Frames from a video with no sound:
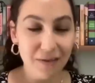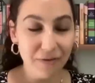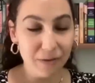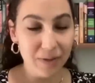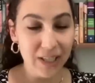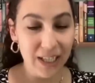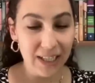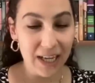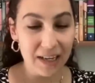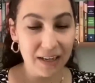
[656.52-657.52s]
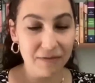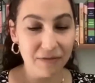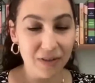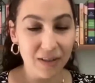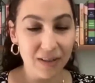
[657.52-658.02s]
you for reading that and
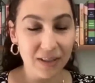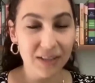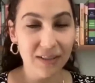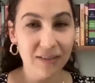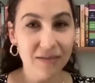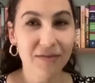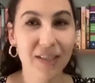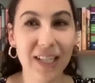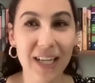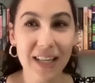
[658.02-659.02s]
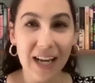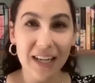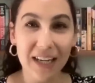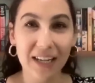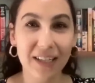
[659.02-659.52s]
for seeing that
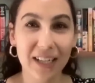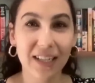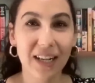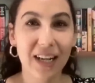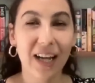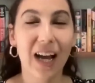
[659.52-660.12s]
connection.